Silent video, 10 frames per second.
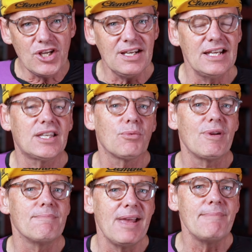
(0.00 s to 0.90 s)
you need to
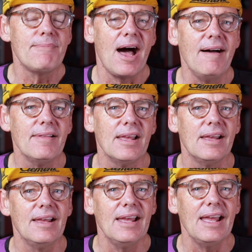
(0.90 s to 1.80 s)
remember,
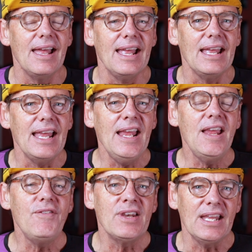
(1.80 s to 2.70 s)

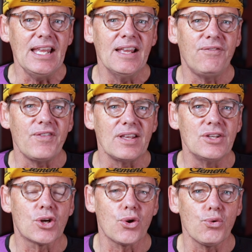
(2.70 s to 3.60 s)
even if
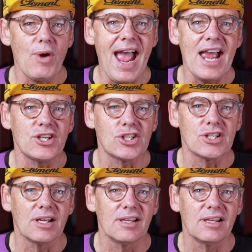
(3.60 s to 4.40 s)
you crashed